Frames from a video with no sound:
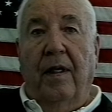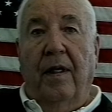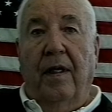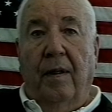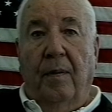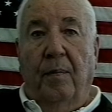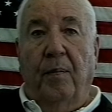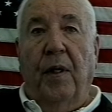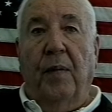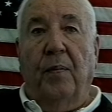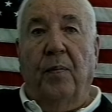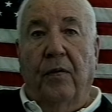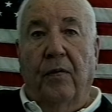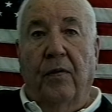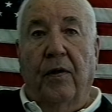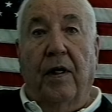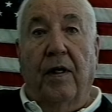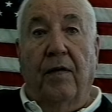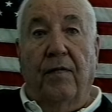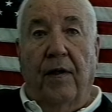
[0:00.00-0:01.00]
and people
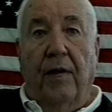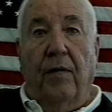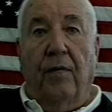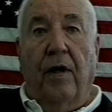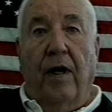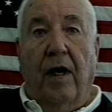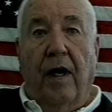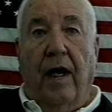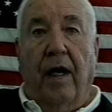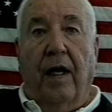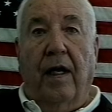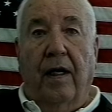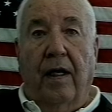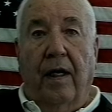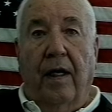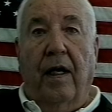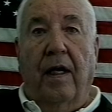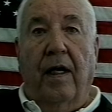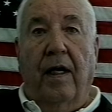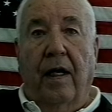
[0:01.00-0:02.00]
would give you a ride.
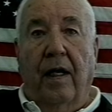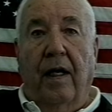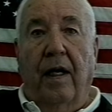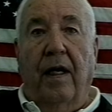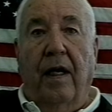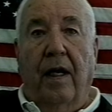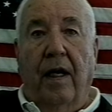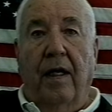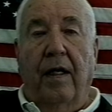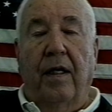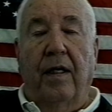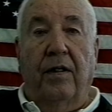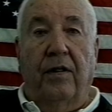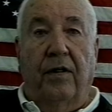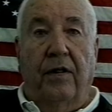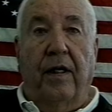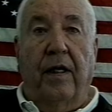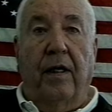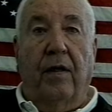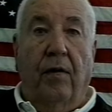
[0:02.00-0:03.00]
And, I, and I'd
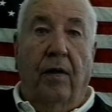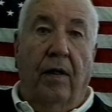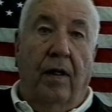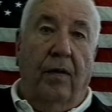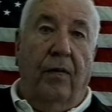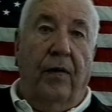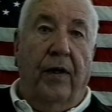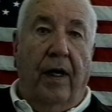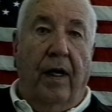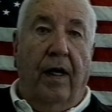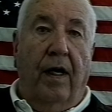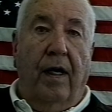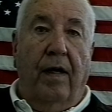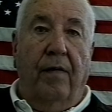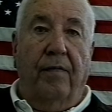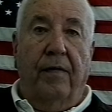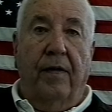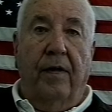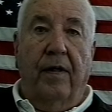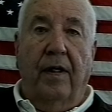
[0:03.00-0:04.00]
hitchhike all the way to
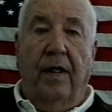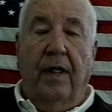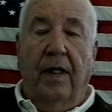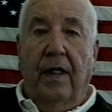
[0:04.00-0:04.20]
Hartford.